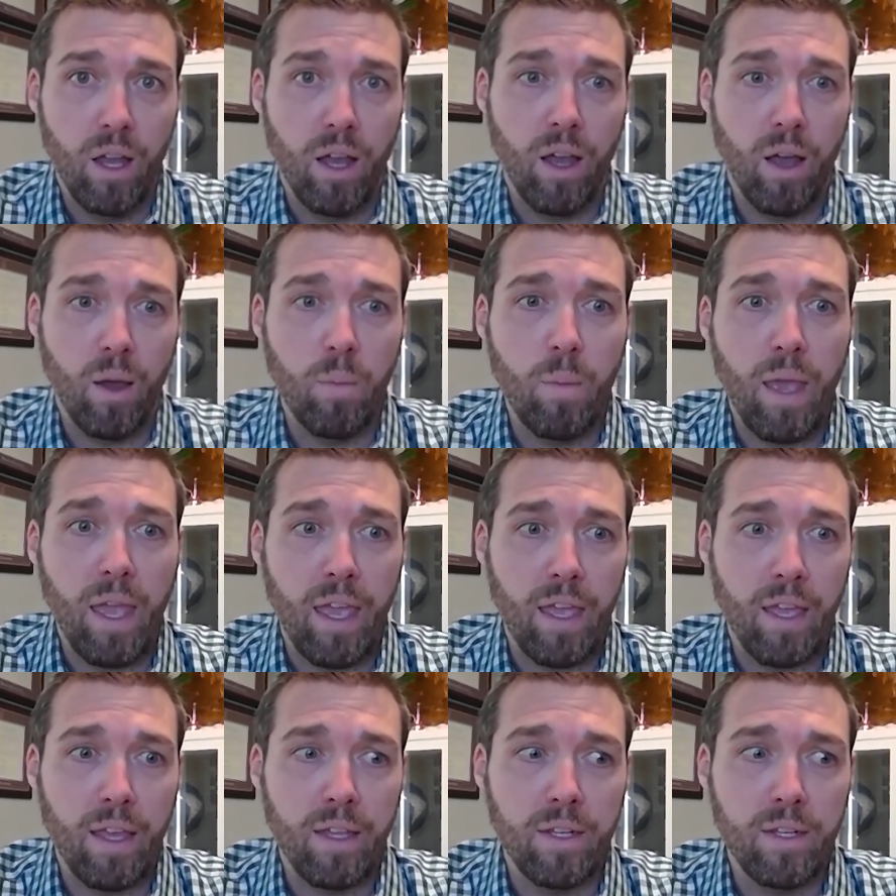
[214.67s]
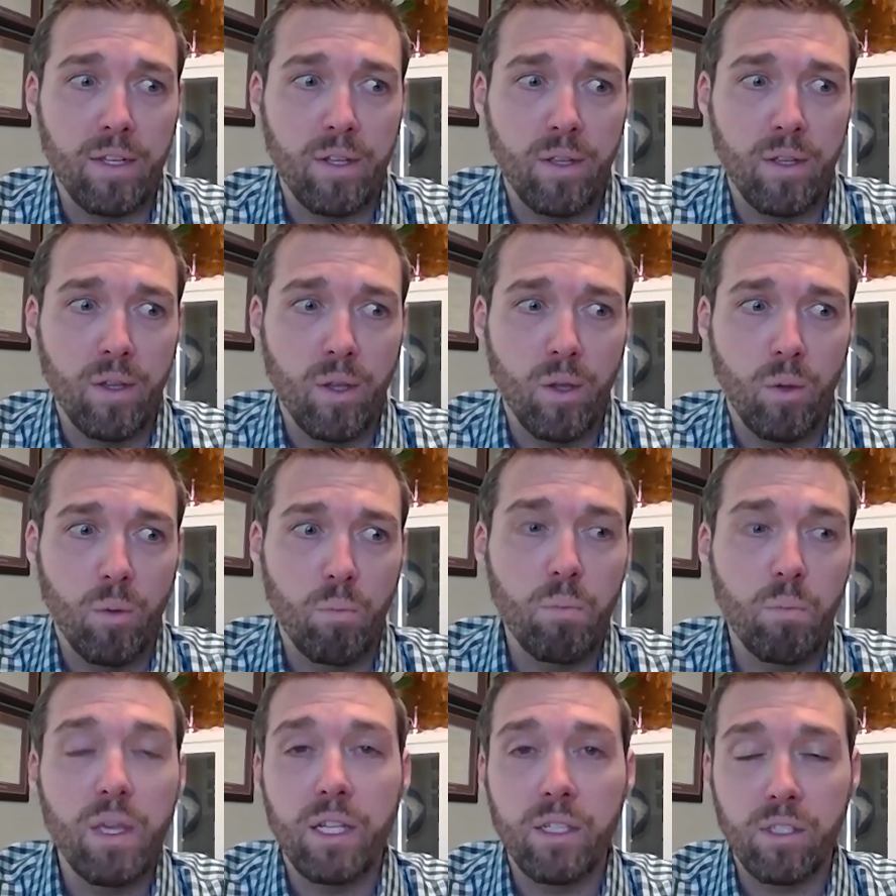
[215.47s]
and
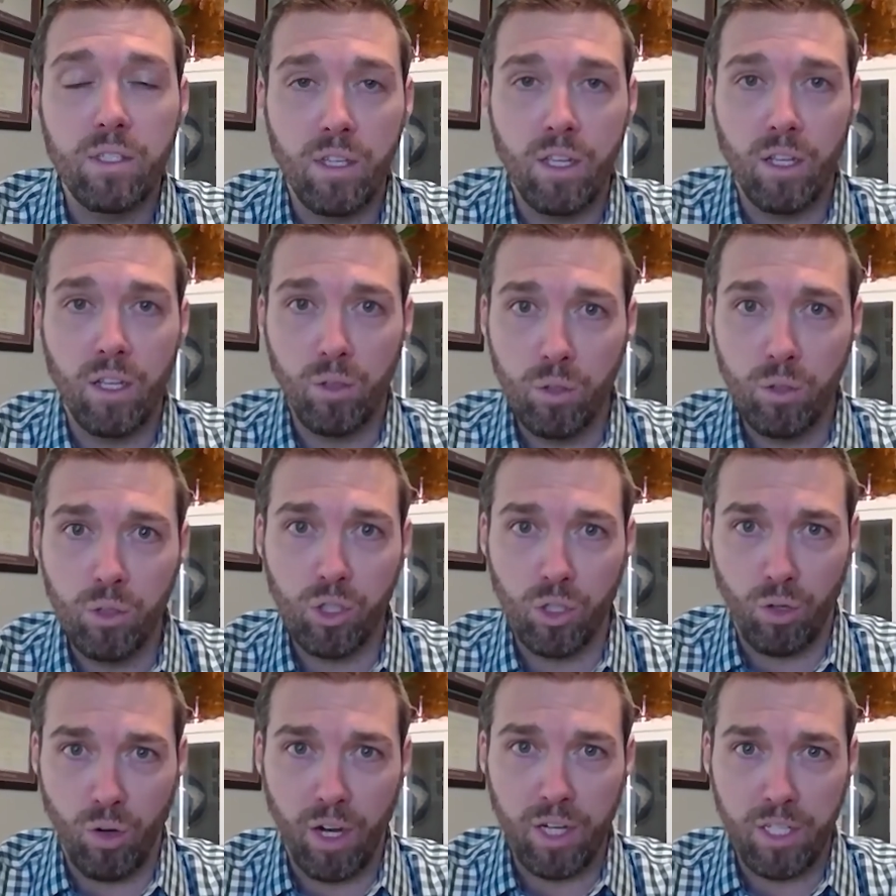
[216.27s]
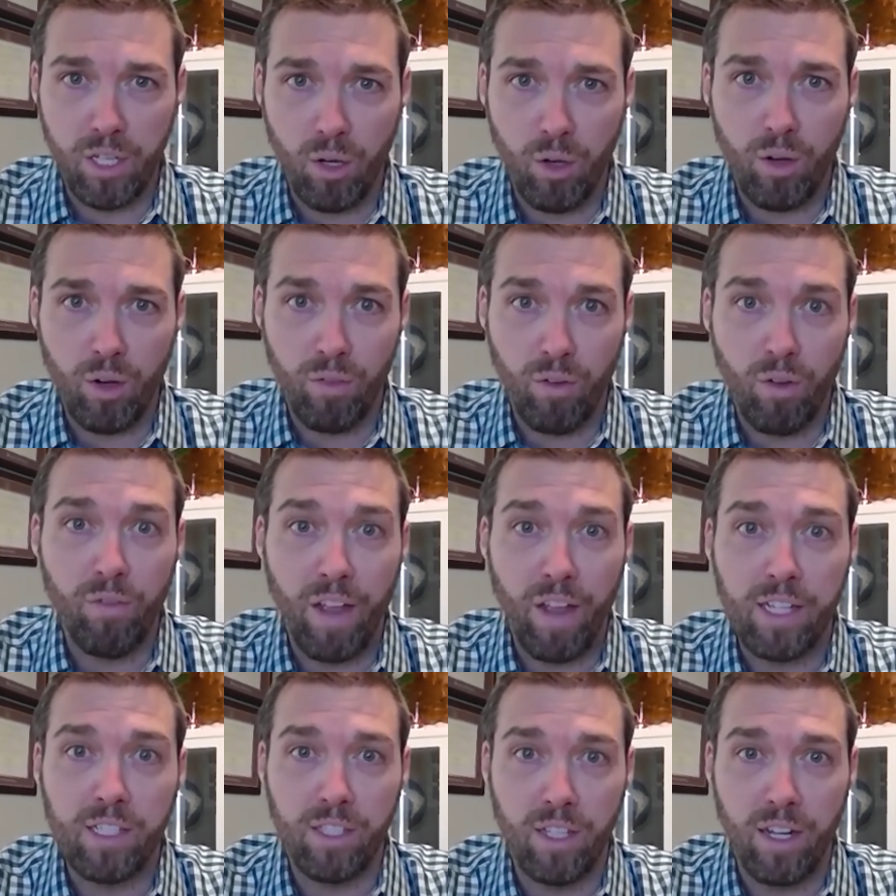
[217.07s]
meets inclusion criteria for
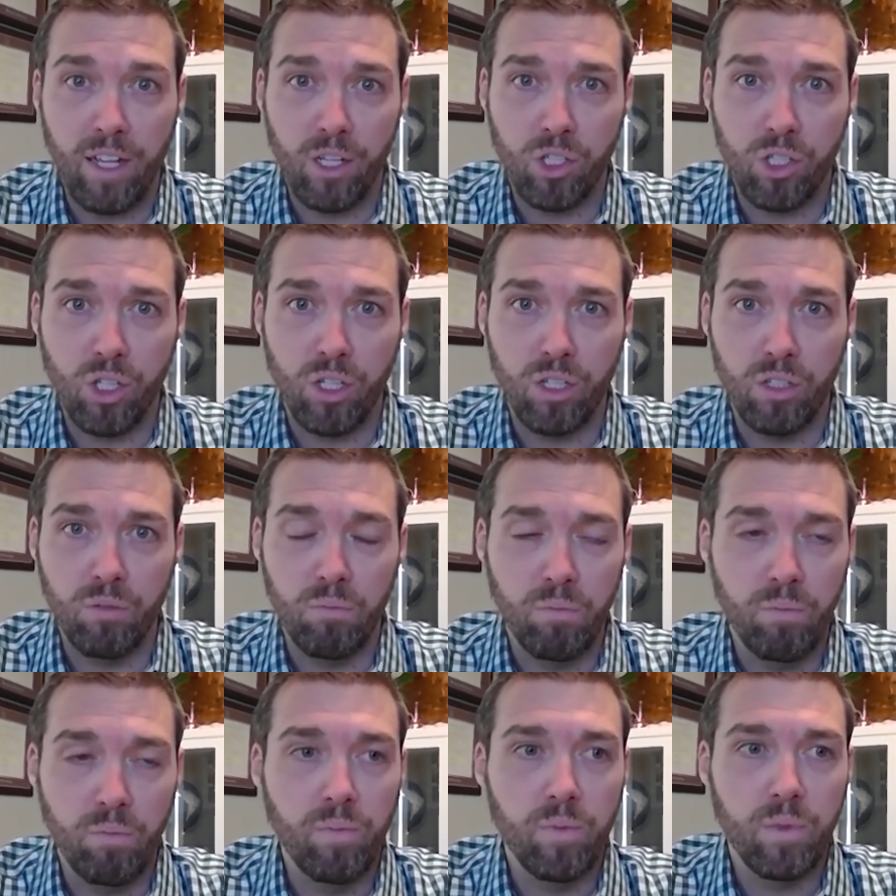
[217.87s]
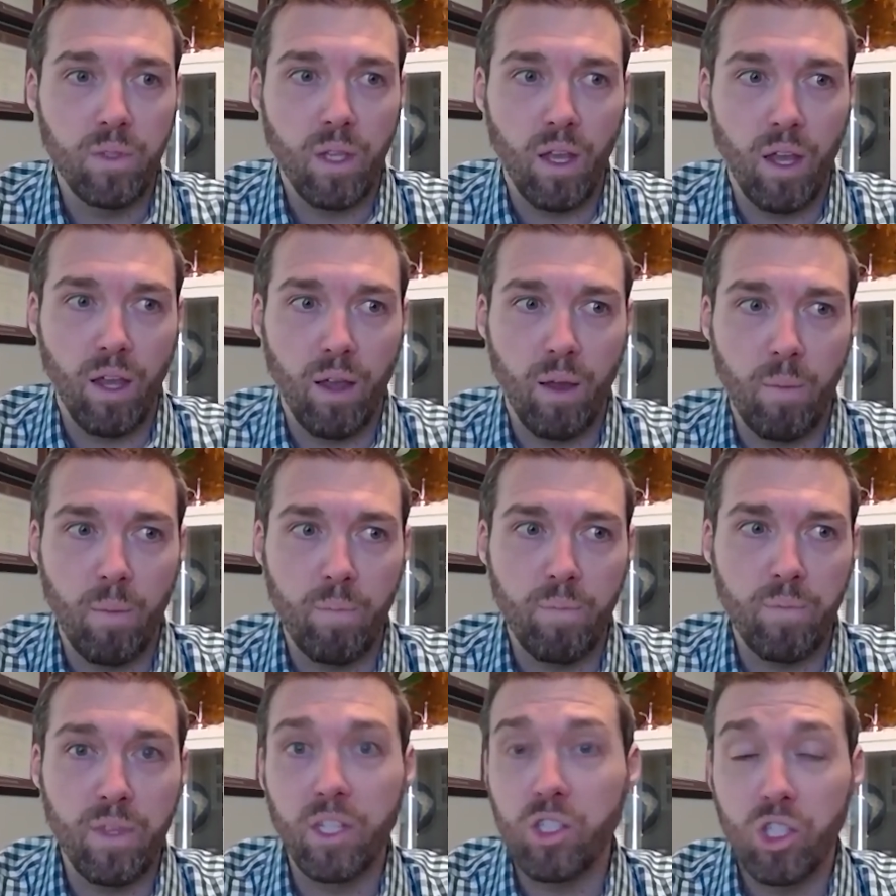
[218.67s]
vaccination,
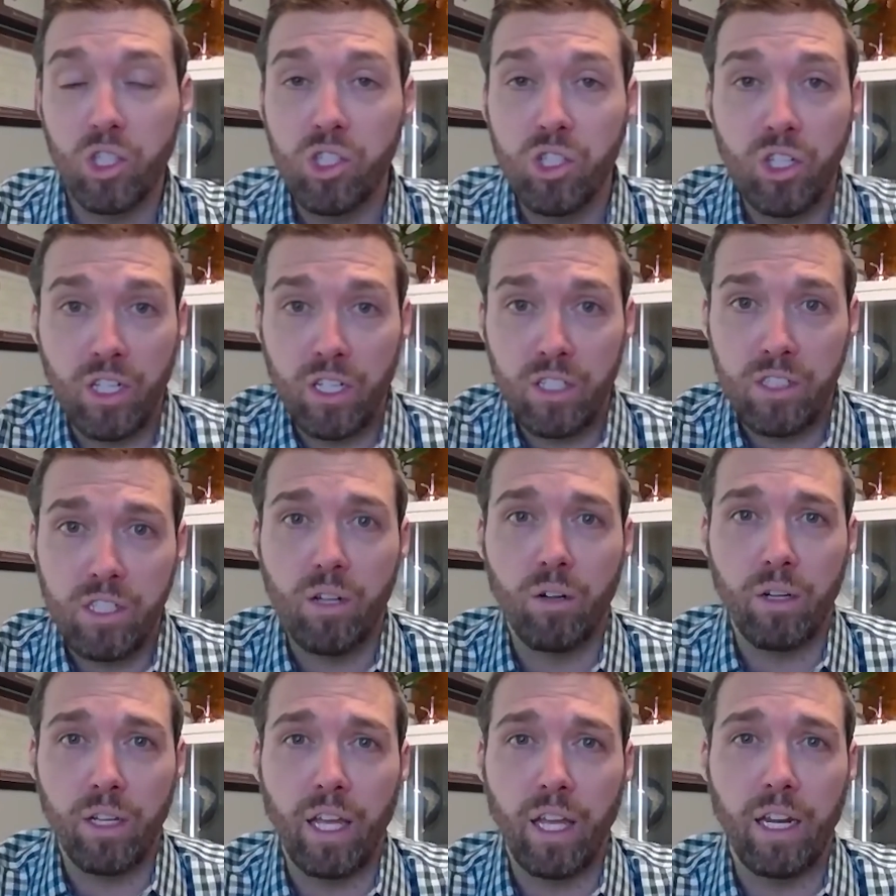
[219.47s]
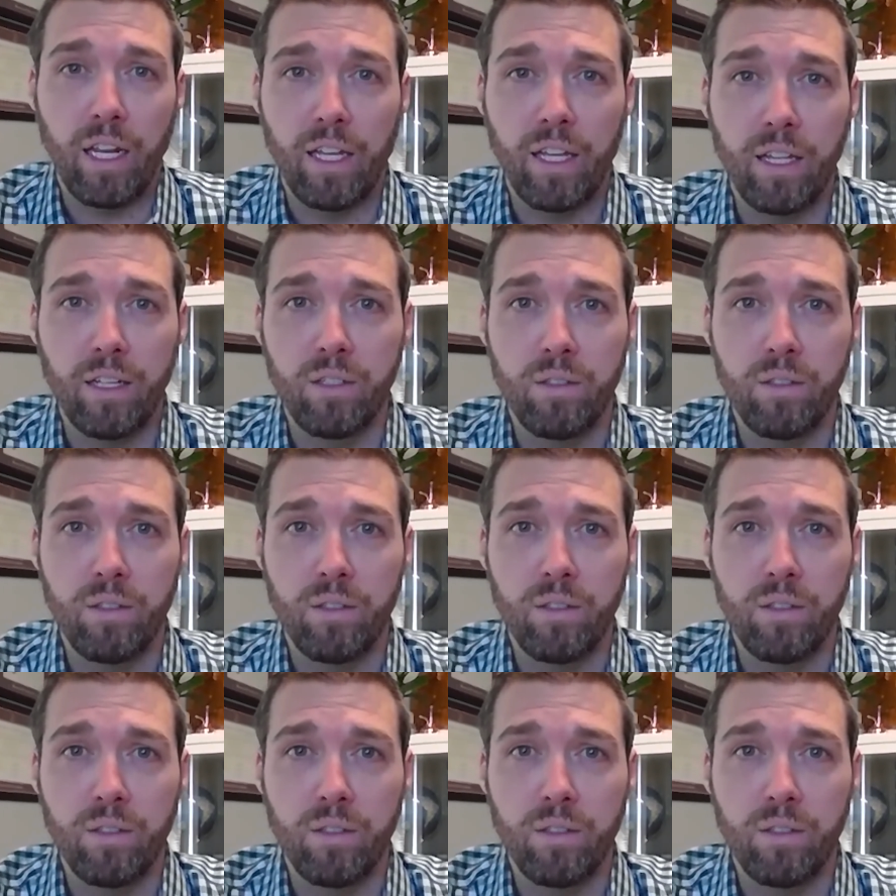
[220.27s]
that she should consider getting it.